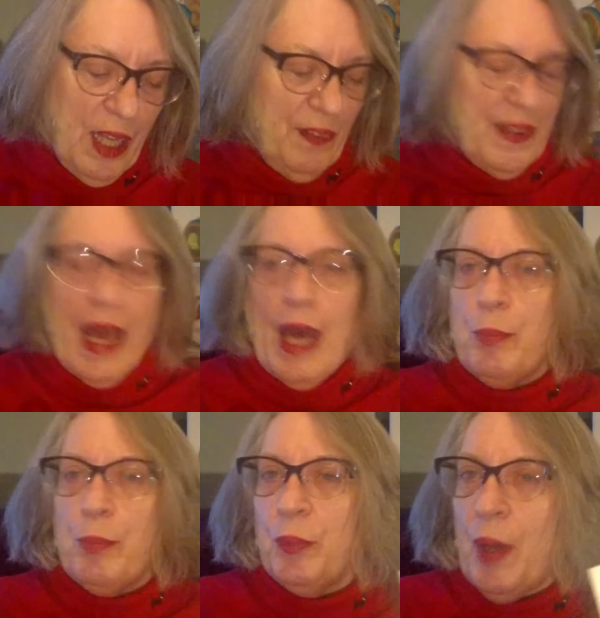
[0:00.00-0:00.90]
the
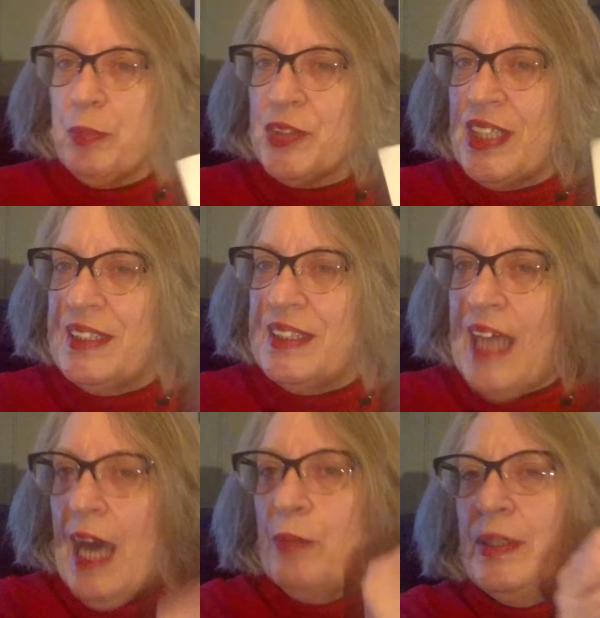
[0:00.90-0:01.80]
apple represents
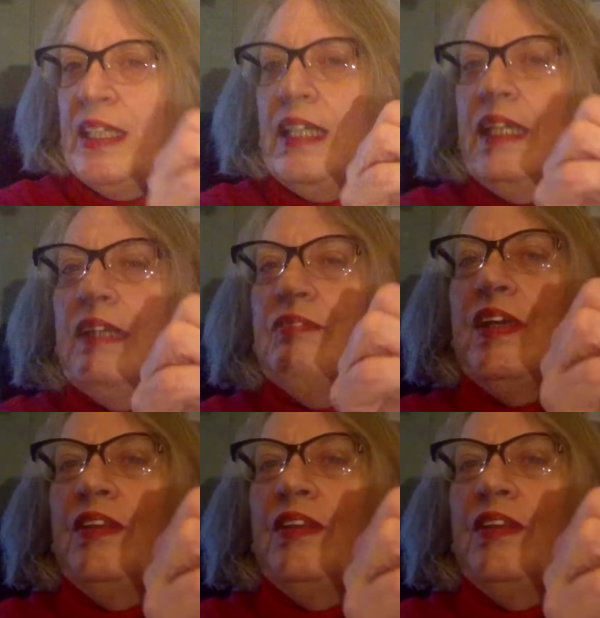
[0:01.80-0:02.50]
Adam and Eve.